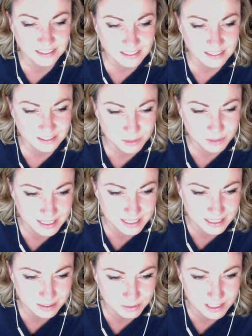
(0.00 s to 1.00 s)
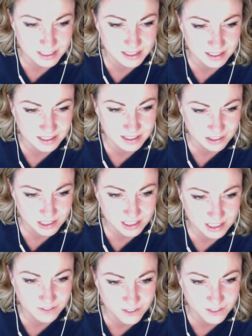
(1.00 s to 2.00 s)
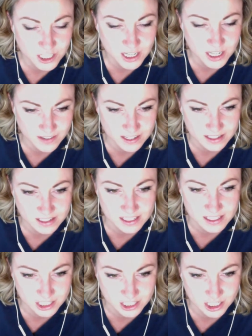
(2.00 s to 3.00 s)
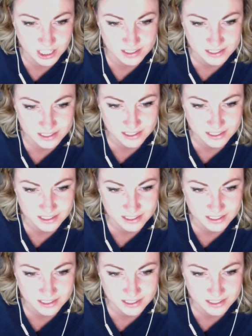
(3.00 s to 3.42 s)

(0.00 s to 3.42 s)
What is it? What is sufficient evidence to suggest?